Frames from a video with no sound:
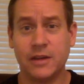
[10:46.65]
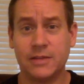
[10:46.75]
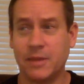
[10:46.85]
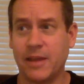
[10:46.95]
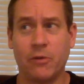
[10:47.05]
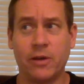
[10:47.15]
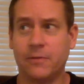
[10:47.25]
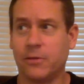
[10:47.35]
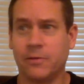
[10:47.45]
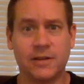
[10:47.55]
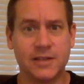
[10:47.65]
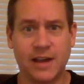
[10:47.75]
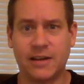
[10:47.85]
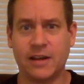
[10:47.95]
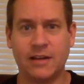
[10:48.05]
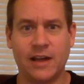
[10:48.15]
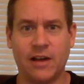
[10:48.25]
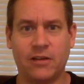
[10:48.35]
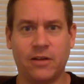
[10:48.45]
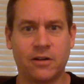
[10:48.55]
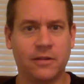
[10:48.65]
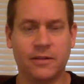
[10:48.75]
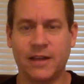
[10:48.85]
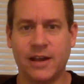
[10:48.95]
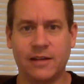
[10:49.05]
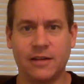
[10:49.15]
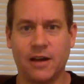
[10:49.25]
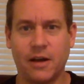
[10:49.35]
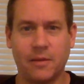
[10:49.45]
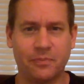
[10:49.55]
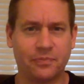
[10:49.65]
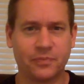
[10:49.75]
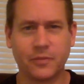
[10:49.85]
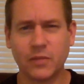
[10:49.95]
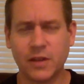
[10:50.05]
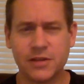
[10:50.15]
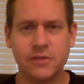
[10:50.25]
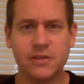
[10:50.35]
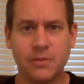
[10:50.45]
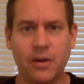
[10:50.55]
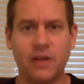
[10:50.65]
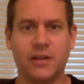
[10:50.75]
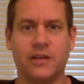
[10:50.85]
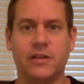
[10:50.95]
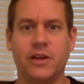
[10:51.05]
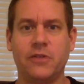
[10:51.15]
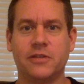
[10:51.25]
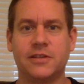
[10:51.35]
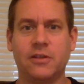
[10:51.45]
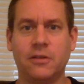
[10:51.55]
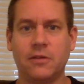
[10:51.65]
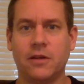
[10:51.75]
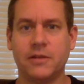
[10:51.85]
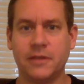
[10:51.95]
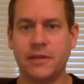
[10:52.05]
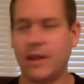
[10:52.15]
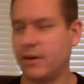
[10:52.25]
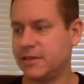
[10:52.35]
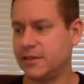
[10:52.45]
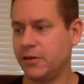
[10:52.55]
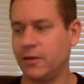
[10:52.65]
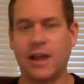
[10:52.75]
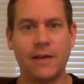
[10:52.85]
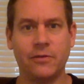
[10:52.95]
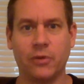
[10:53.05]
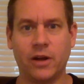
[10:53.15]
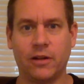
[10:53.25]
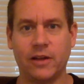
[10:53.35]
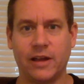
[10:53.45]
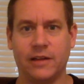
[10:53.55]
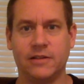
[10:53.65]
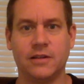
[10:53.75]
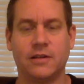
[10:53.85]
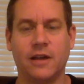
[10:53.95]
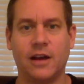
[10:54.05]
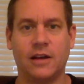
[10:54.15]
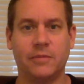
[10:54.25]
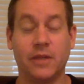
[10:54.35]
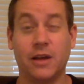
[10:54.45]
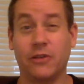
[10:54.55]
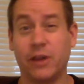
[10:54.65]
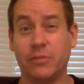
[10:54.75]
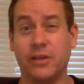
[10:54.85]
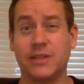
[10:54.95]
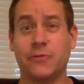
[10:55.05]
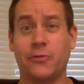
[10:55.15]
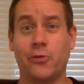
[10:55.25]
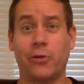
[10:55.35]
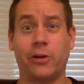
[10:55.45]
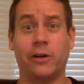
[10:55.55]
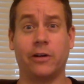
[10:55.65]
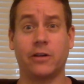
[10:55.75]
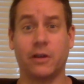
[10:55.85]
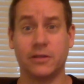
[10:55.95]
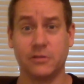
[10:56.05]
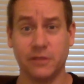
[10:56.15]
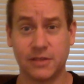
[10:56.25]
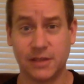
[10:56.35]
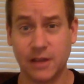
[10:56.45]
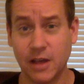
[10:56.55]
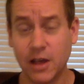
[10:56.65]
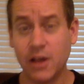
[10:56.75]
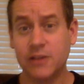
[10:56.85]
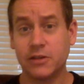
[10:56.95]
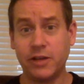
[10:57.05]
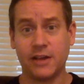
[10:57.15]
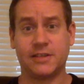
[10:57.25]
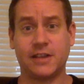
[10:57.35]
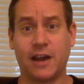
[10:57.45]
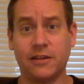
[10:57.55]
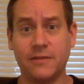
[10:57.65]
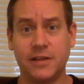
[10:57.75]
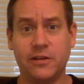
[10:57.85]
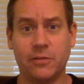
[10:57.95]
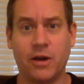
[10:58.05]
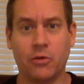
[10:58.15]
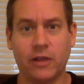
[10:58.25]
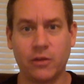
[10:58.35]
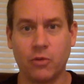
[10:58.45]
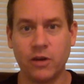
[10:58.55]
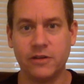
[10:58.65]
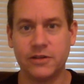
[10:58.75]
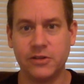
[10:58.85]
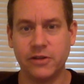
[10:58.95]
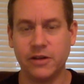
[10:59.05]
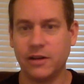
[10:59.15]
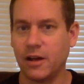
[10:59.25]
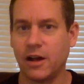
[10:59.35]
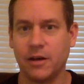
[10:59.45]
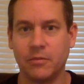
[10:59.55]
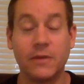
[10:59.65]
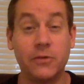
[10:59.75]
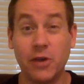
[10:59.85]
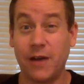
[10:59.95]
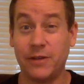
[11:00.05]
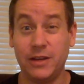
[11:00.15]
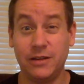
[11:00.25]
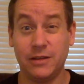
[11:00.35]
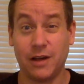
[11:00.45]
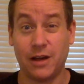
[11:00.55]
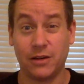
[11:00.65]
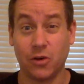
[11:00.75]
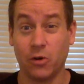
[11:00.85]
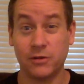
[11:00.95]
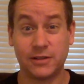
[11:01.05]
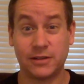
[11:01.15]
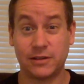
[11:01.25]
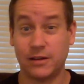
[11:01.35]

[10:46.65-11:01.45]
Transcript: It's been that way for over a decade now, longer than that. So there's a market, you know, they are still alive and well, and a great place for cartoonists. So yes, I'd love to hear about like what you're doing. If you have any goals,